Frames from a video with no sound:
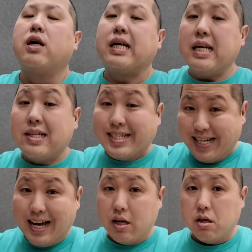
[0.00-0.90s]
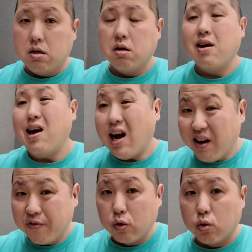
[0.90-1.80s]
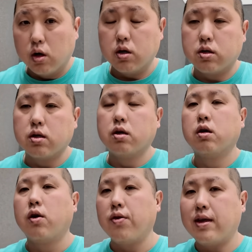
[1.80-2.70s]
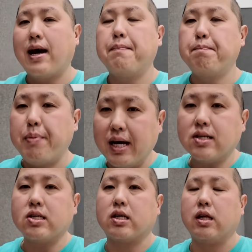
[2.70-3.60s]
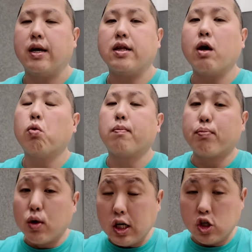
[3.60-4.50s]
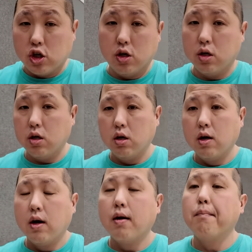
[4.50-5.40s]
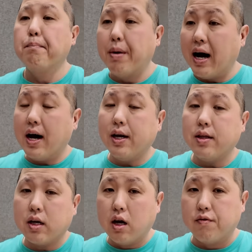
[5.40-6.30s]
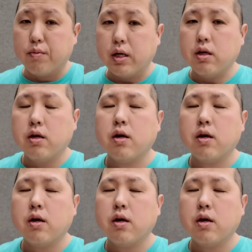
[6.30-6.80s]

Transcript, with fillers: he said afterwards that basically they were pressured by the government